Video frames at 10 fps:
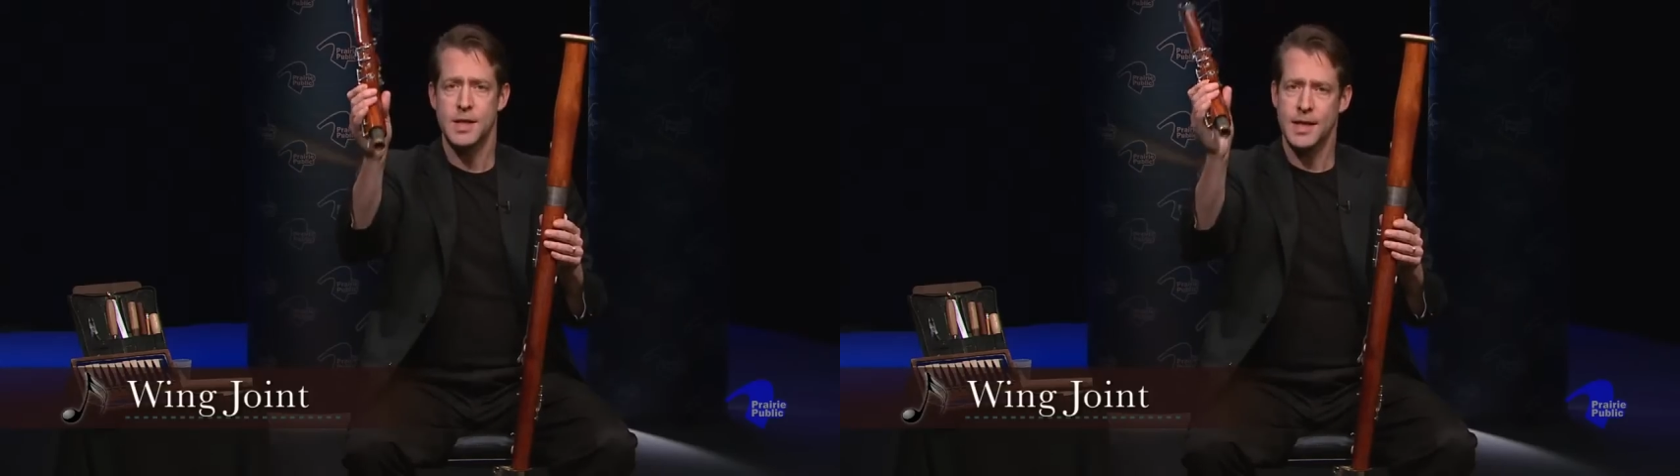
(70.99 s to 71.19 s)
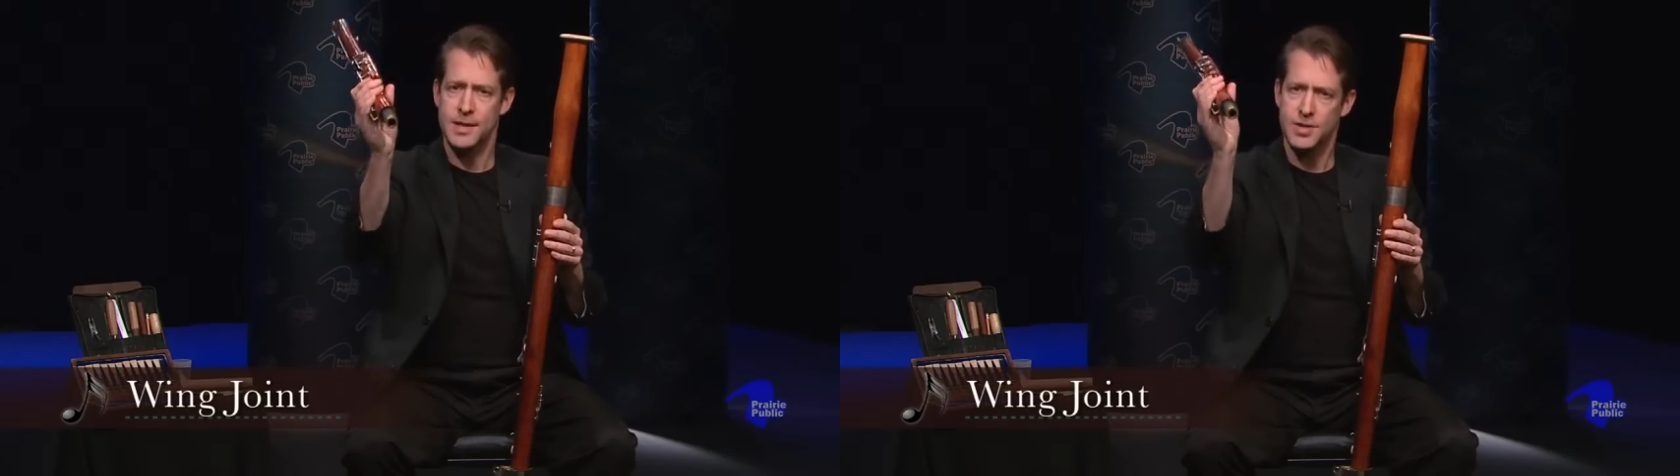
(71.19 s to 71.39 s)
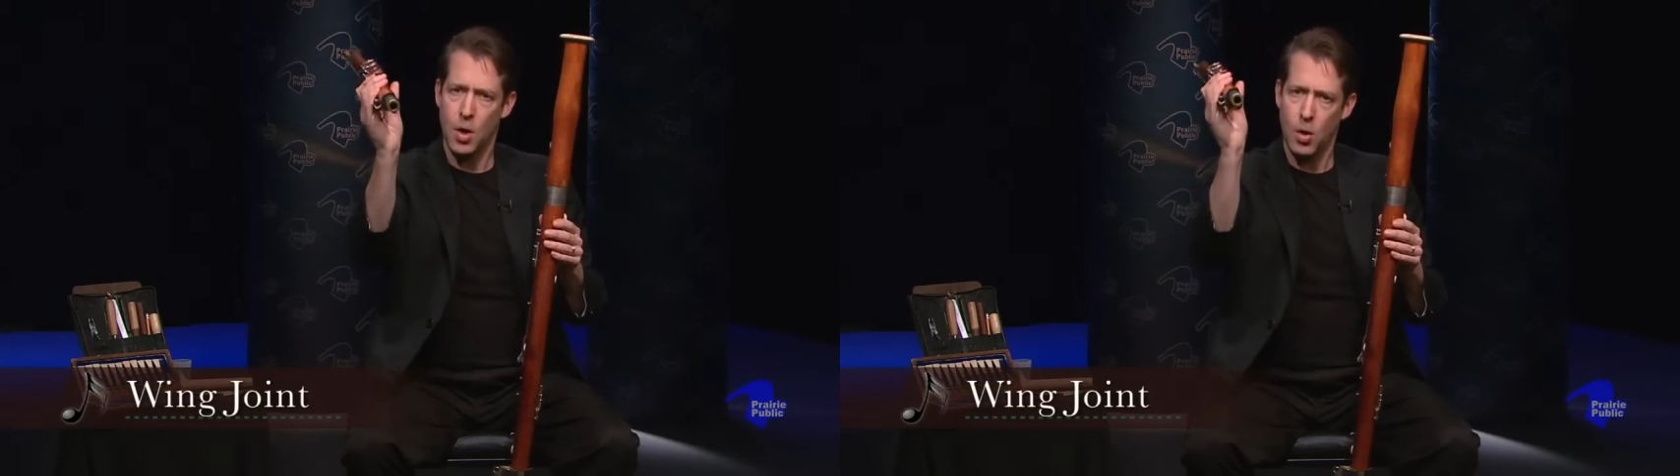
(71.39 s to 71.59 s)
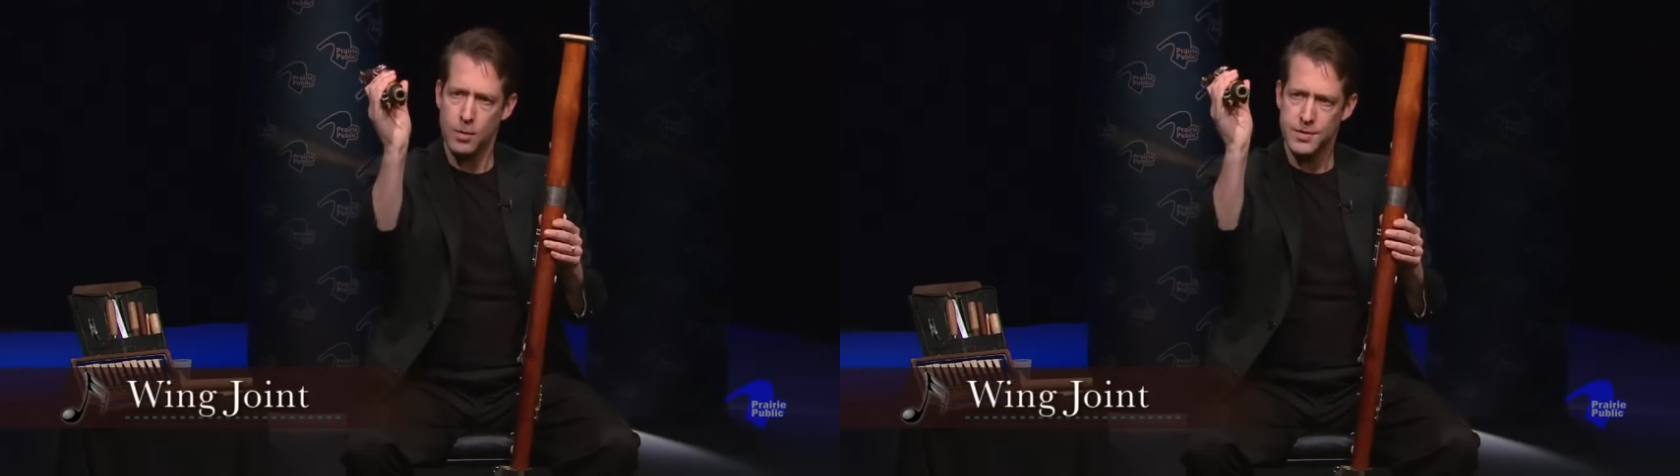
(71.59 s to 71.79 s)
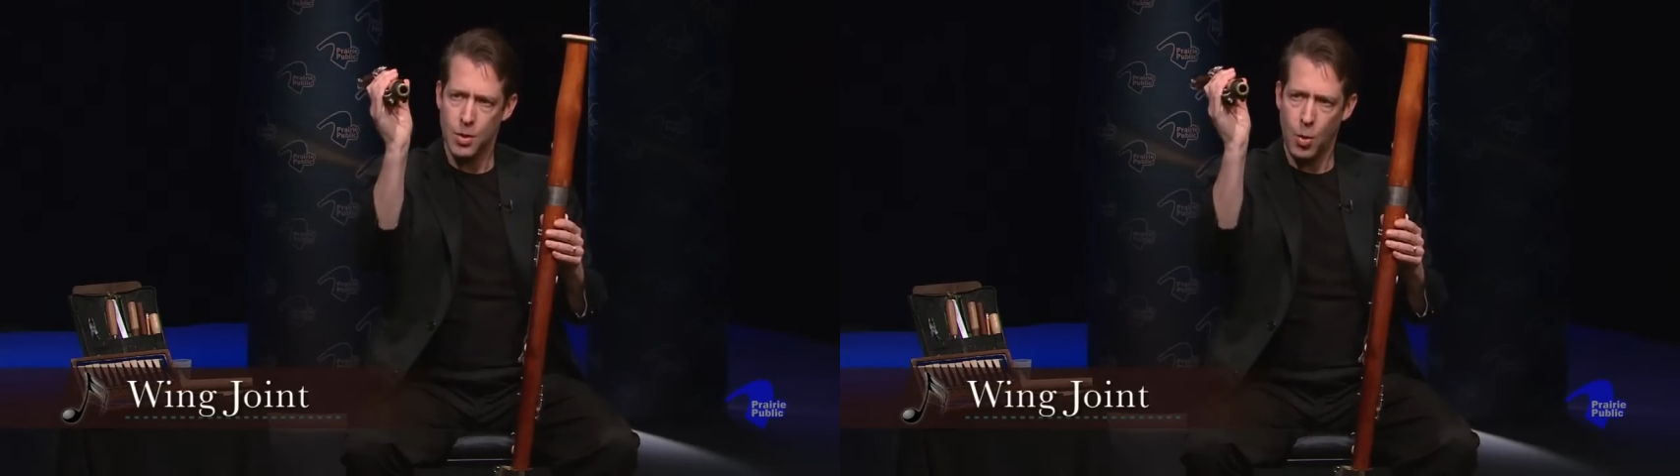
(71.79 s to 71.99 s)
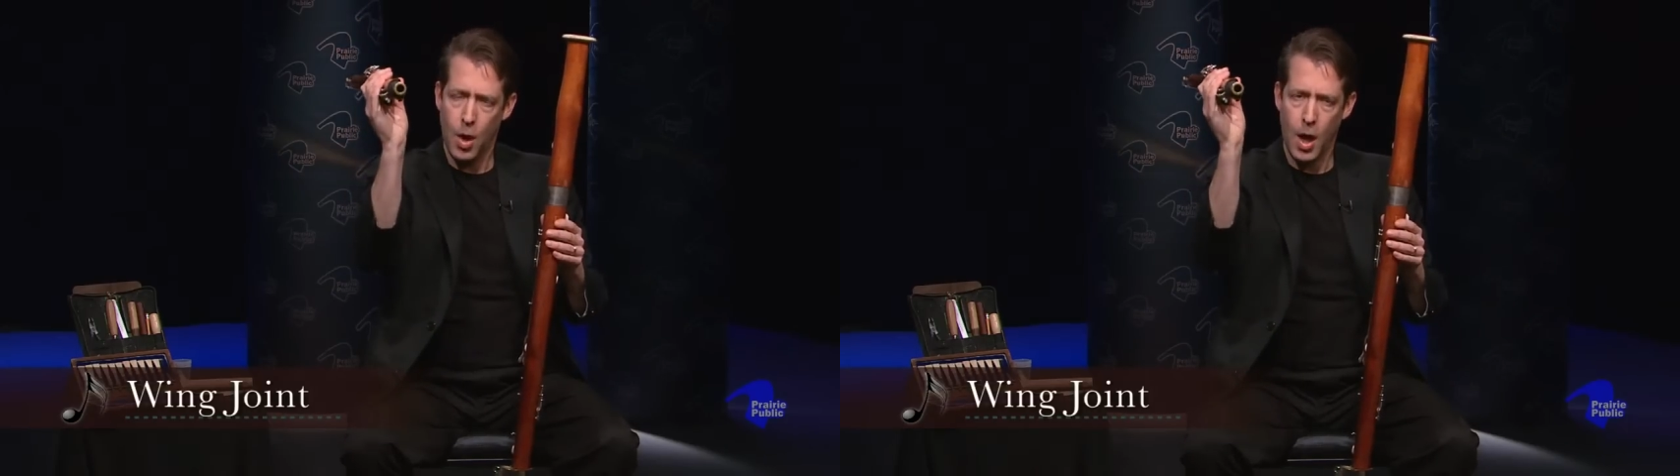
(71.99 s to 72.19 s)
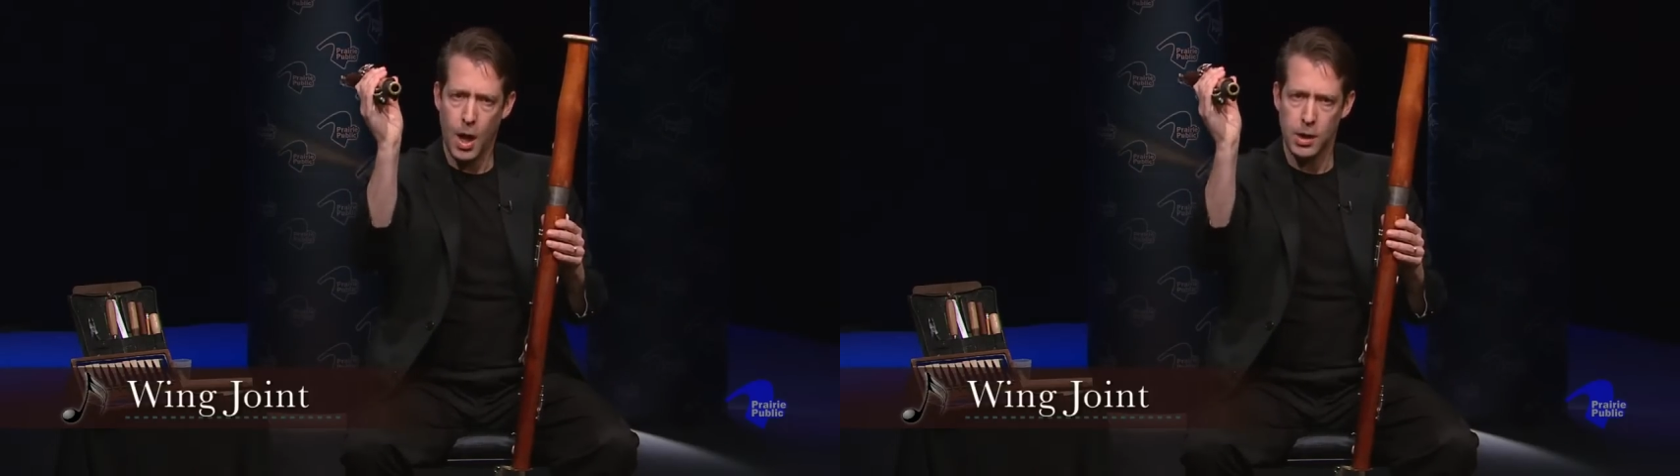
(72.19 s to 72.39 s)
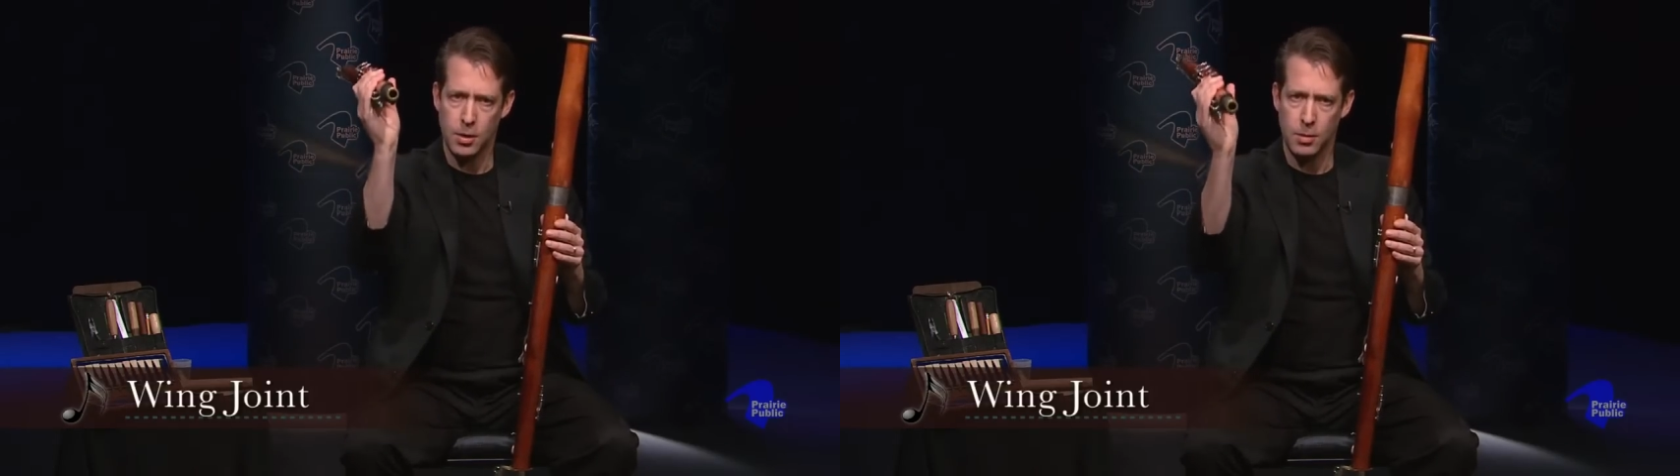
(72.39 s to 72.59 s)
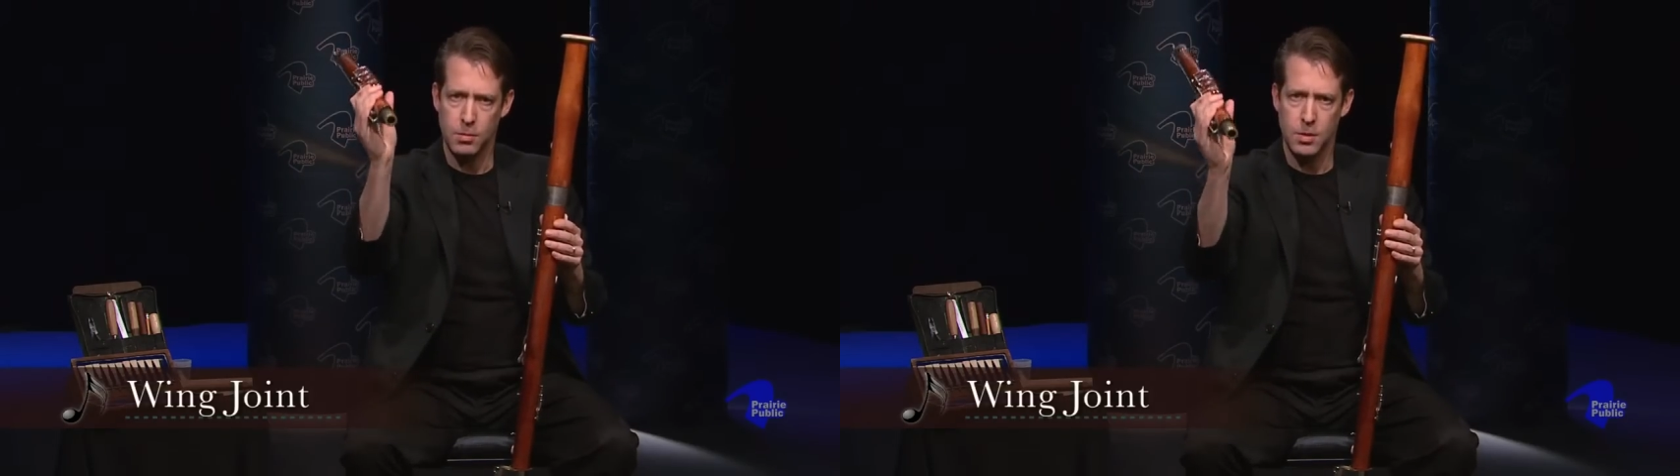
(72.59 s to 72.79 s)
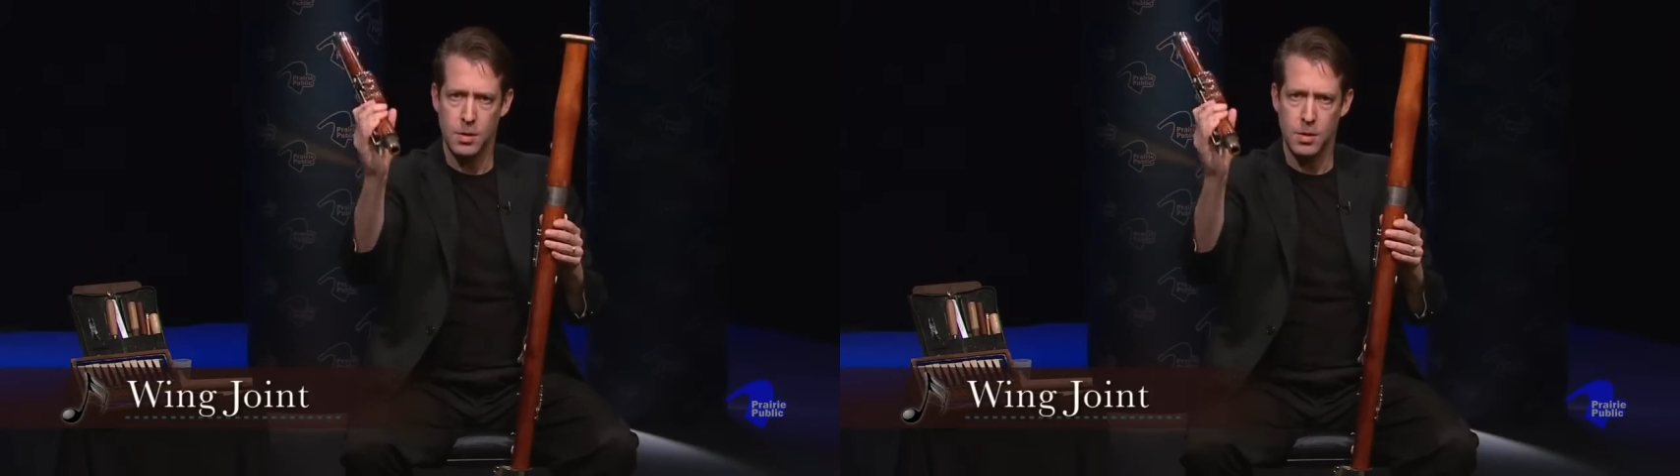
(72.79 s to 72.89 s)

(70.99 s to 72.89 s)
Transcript: It's also hollow.